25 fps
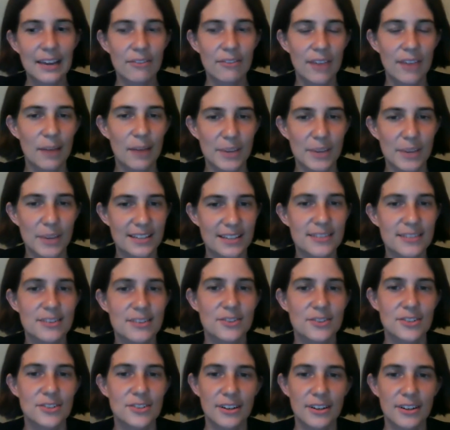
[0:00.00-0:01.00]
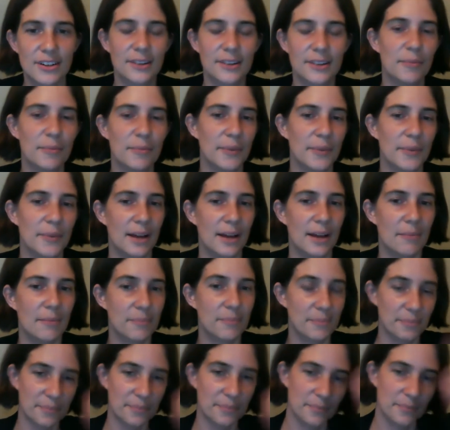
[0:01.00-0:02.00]
of that because those are
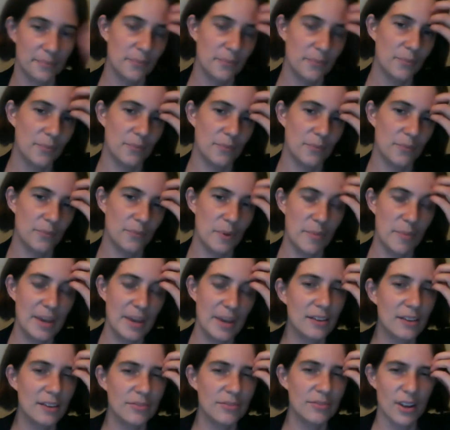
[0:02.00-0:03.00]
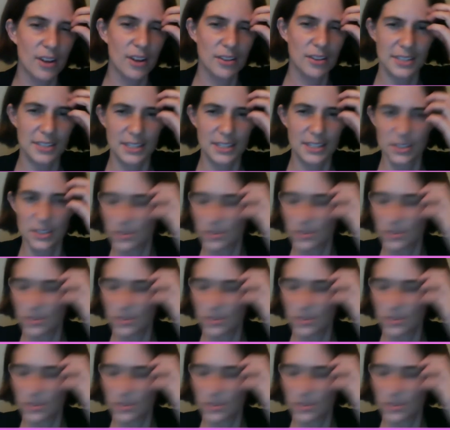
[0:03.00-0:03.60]
we made a fall sensory